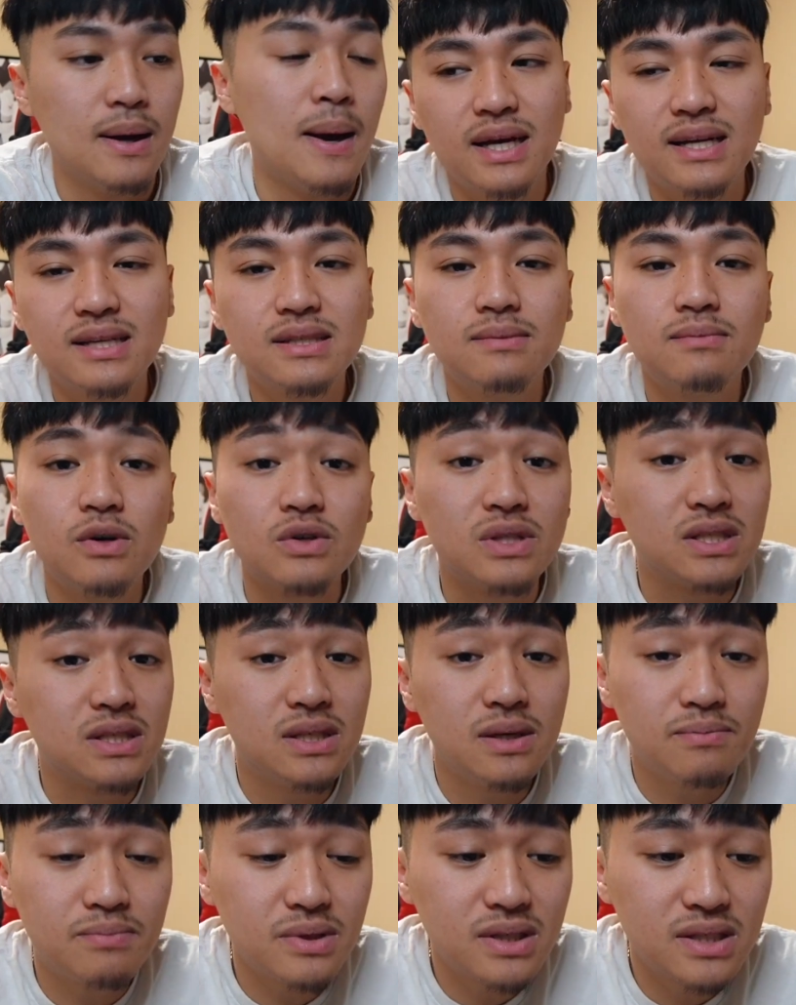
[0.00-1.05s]
That is the most
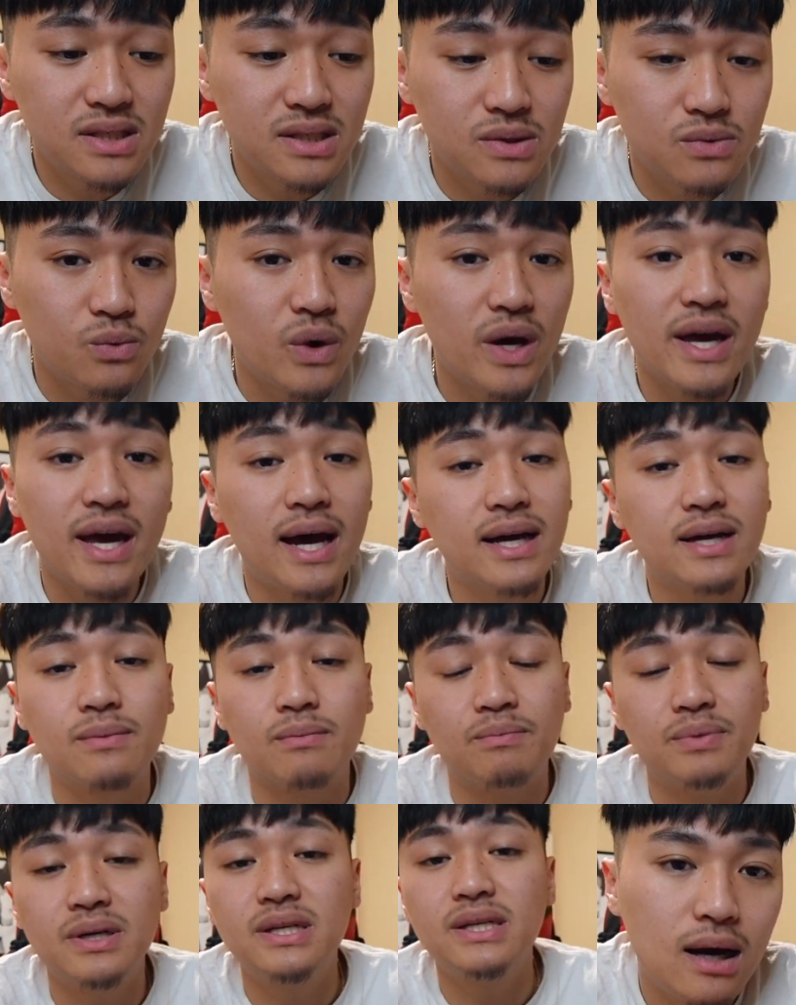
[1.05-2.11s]
simplest way I can
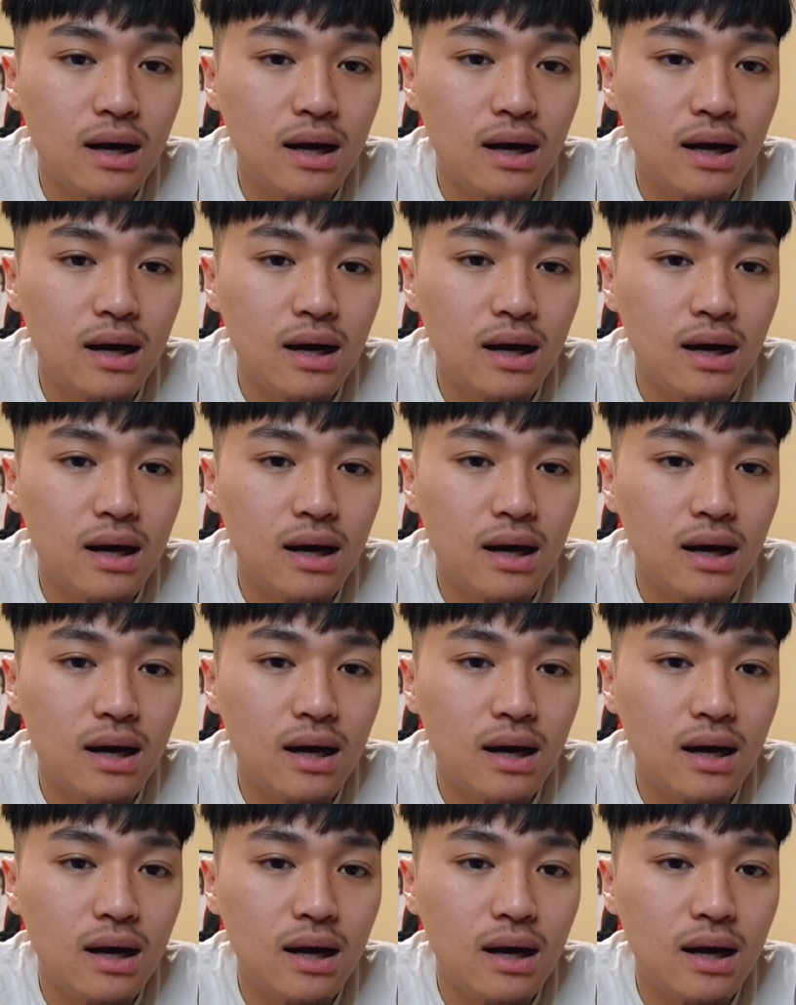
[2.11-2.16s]
put it.